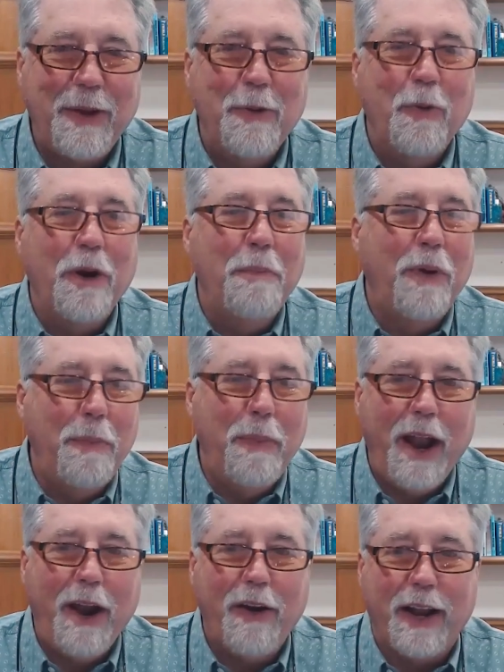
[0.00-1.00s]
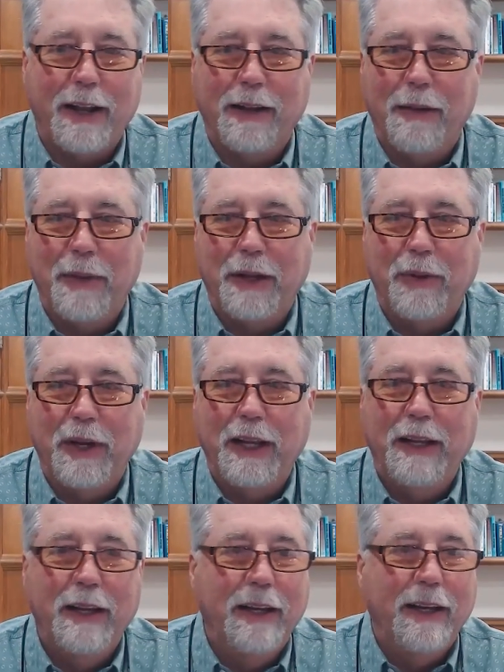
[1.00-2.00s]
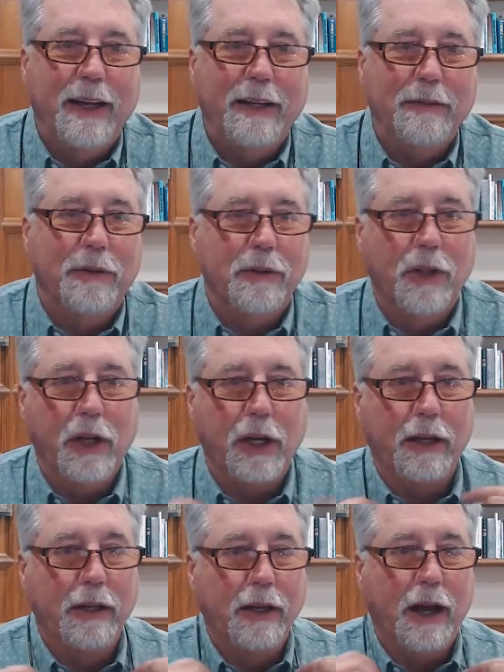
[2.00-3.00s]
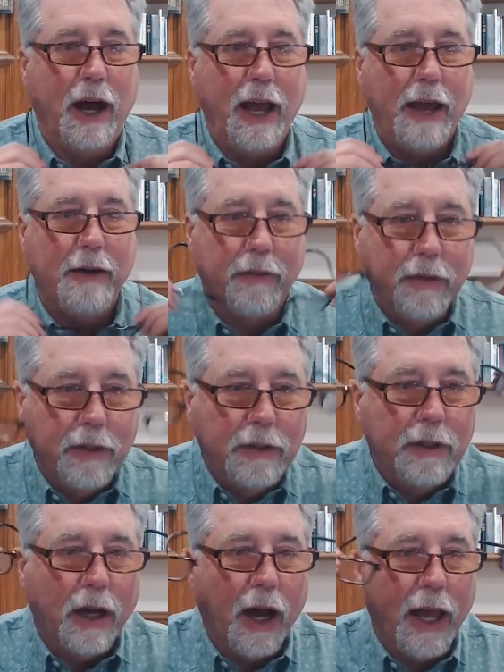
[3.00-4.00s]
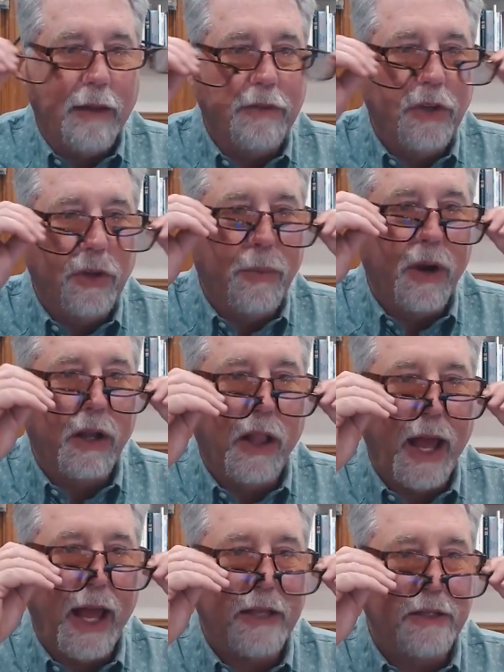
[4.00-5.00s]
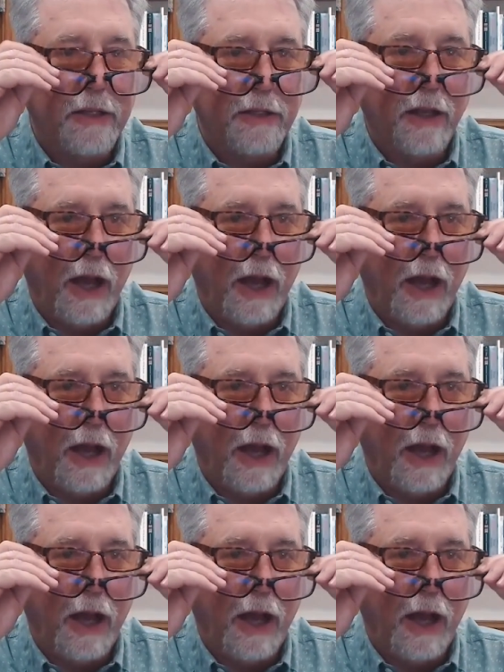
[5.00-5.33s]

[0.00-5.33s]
we're preparing. I mean, look, I have 2 pair of glasses.